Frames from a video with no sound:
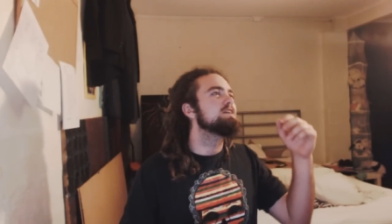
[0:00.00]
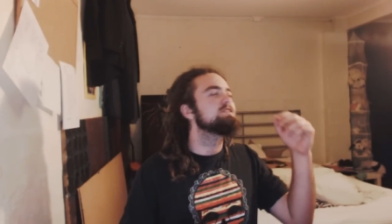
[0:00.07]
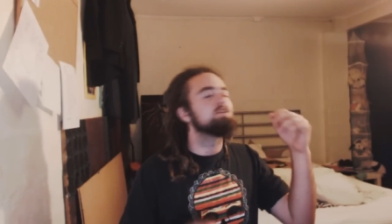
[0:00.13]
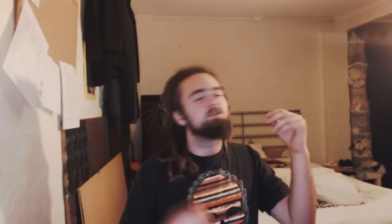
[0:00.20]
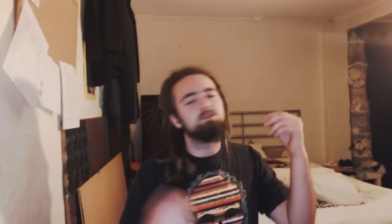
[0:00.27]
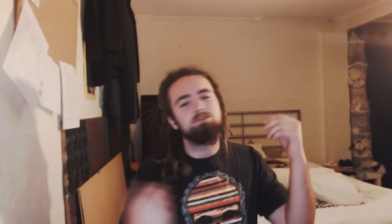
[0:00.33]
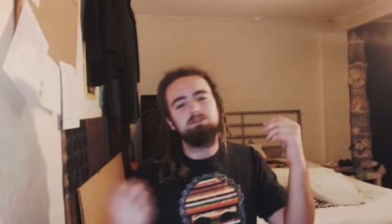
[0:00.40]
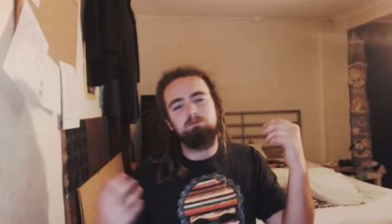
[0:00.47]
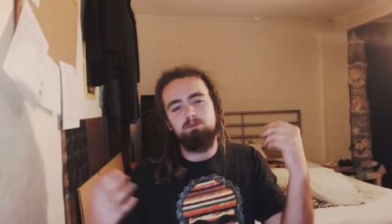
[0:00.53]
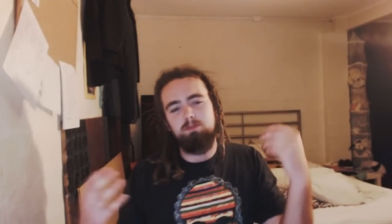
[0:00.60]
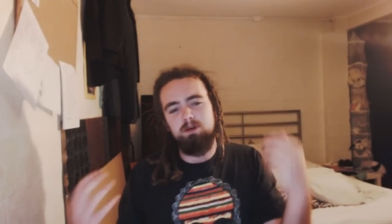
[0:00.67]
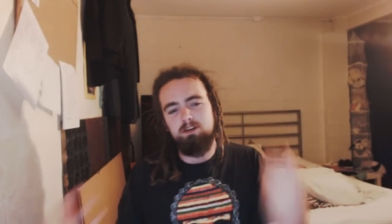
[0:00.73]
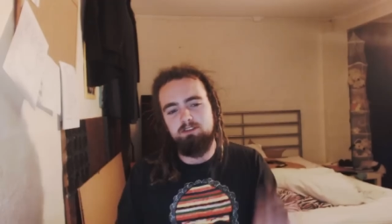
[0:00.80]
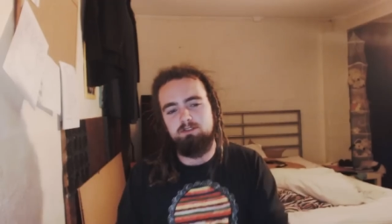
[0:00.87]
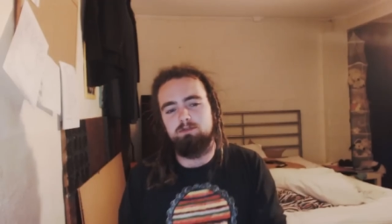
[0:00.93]
and don't use it for
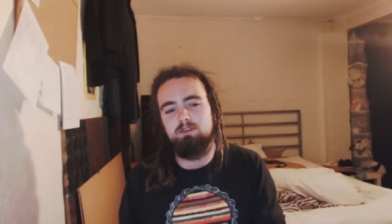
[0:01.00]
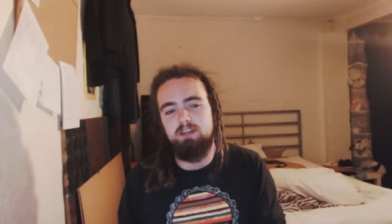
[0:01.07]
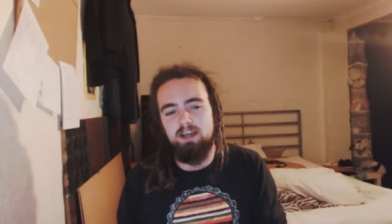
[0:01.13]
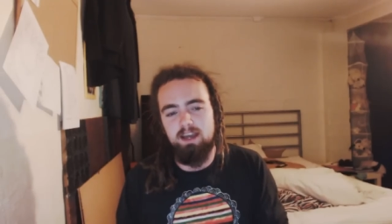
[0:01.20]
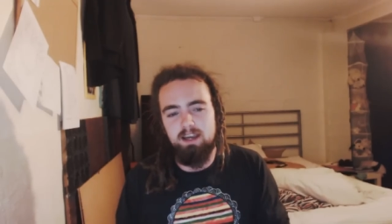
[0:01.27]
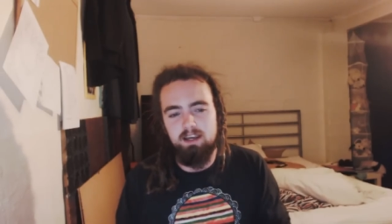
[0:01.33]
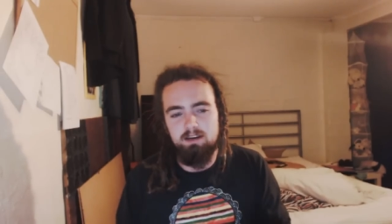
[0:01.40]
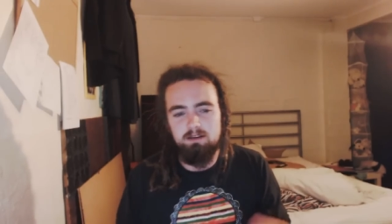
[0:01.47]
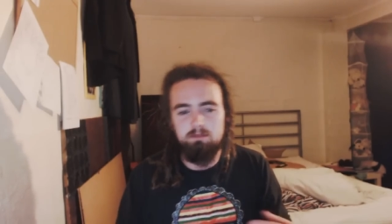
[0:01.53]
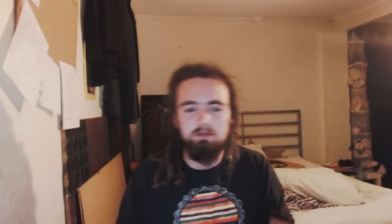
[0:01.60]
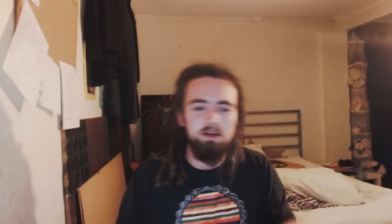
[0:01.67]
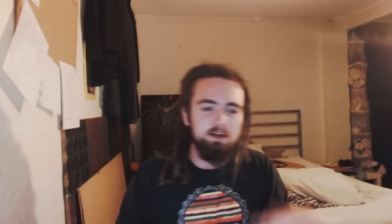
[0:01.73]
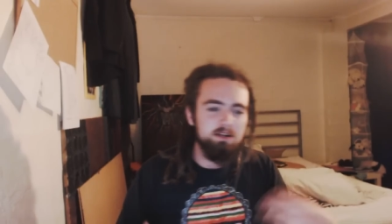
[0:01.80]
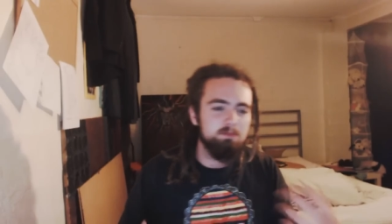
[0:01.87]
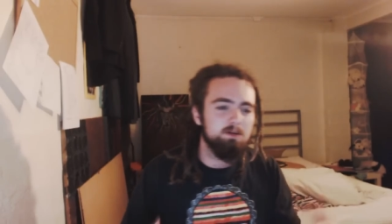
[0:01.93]
personal gain, and
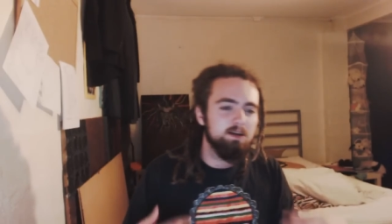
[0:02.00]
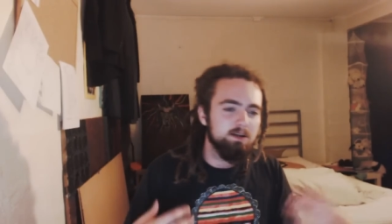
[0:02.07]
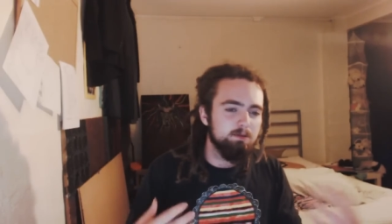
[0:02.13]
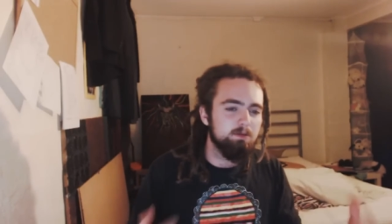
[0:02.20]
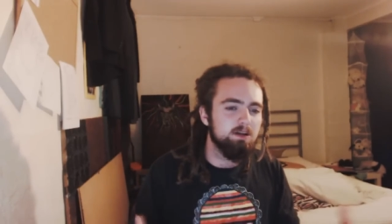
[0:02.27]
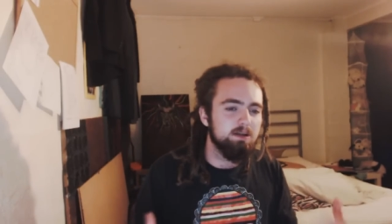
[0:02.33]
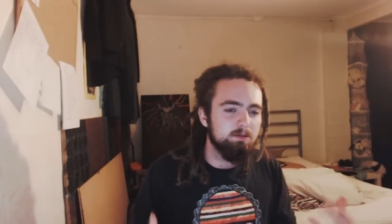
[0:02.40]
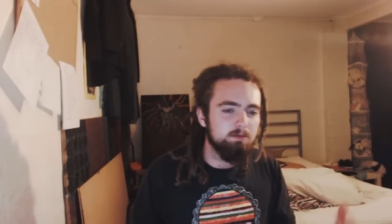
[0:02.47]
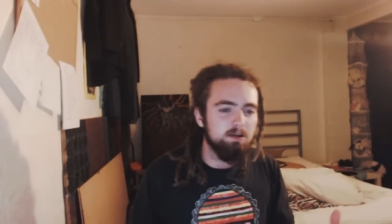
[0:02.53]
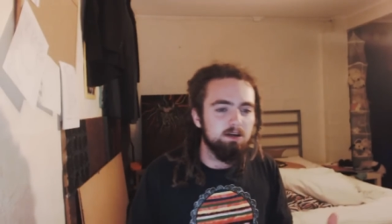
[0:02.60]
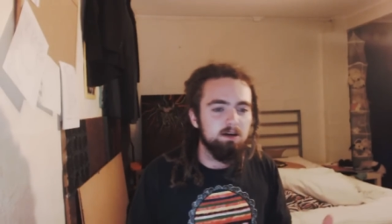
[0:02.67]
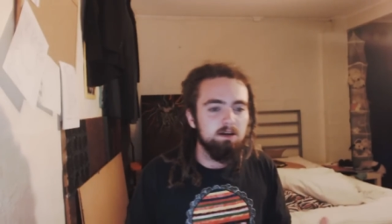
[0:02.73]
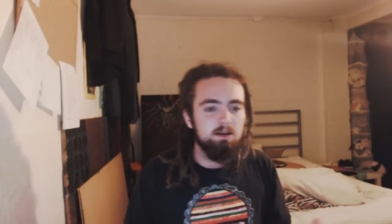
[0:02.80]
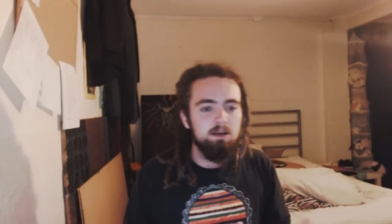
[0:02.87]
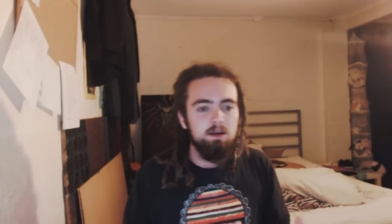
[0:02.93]

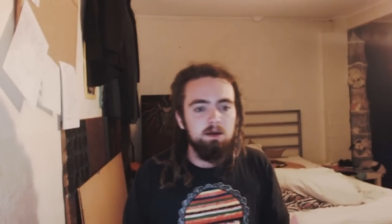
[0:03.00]
blah-de-blah-de-blah-de-blah.